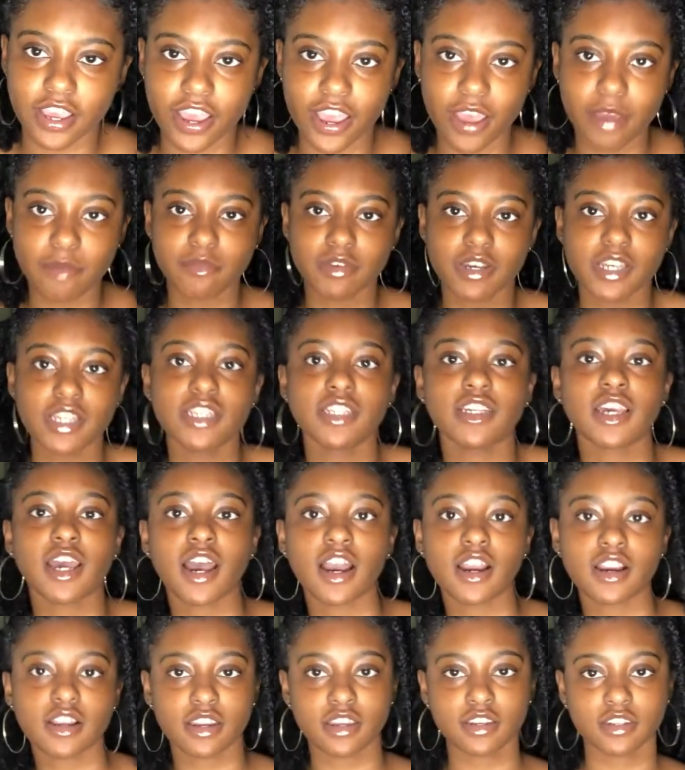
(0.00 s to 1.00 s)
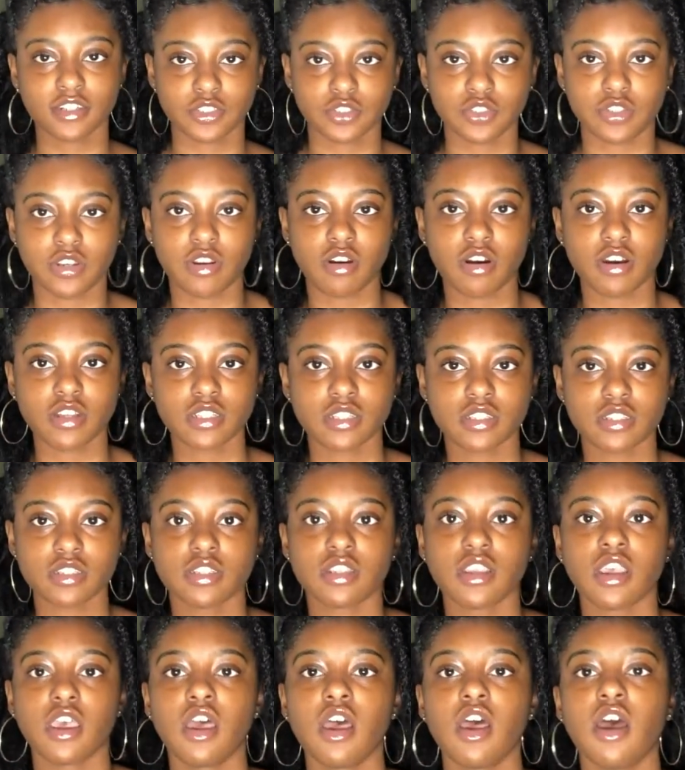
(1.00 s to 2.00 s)
I might act like a slut.
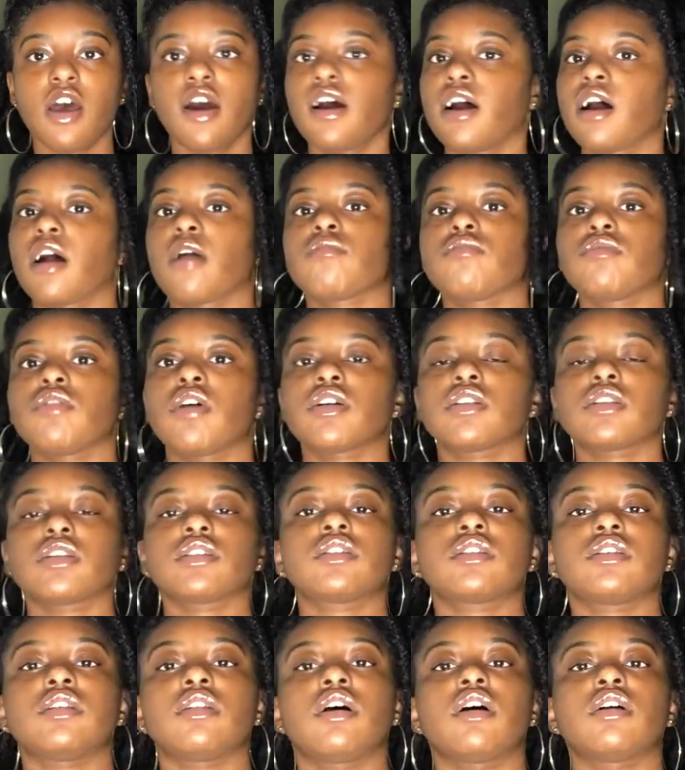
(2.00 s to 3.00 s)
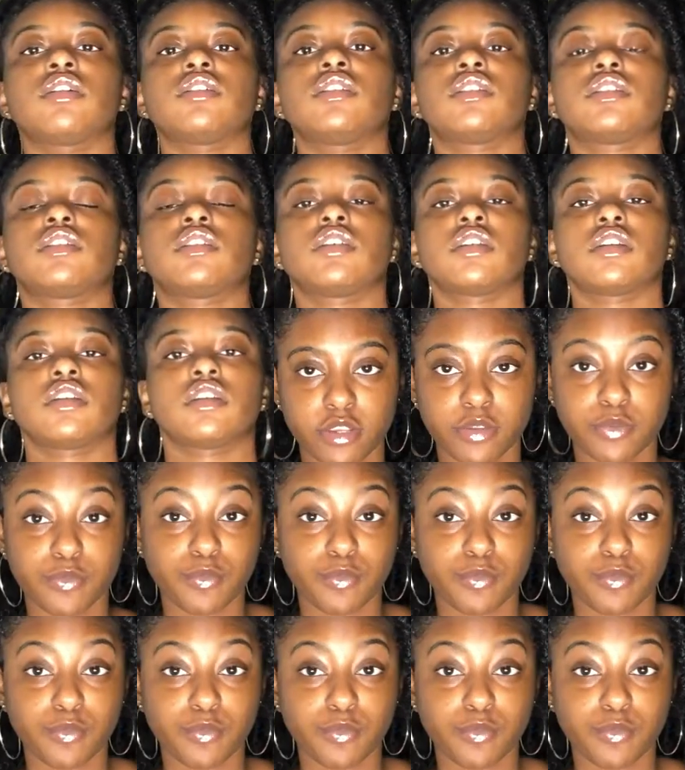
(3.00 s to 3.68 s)
I'm not a slut.